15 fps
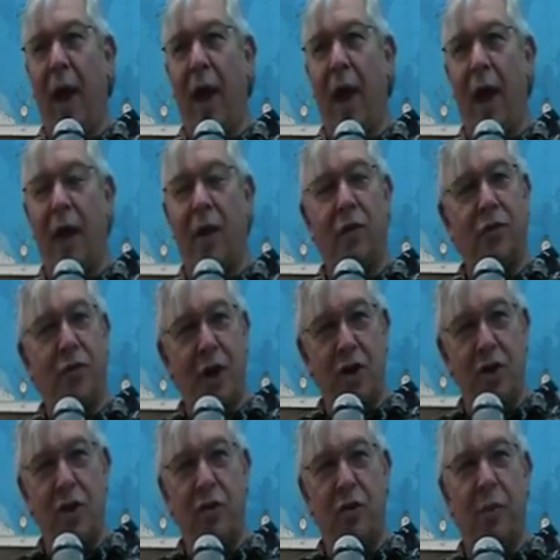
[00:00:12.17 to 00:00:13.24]
And the
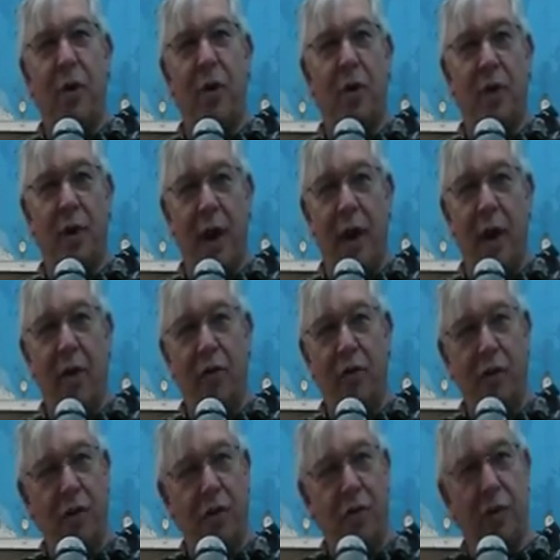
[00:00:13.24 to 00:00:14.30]
station has been on the air
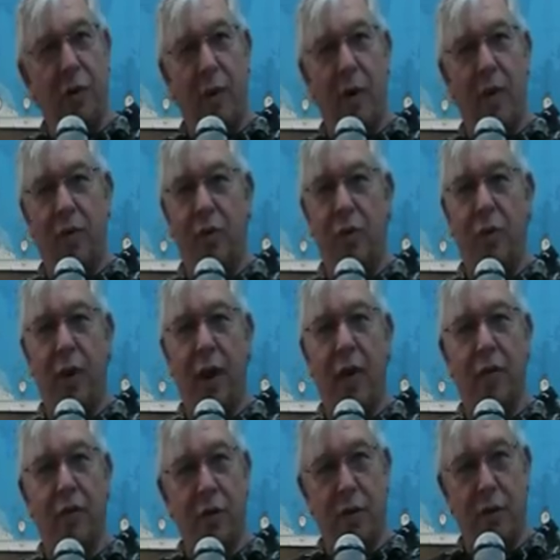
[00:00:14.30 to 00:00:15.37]
since around
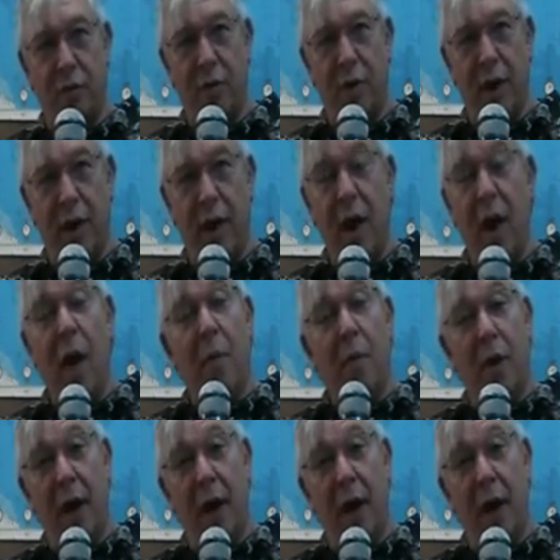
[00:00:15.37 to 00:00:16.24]
2003,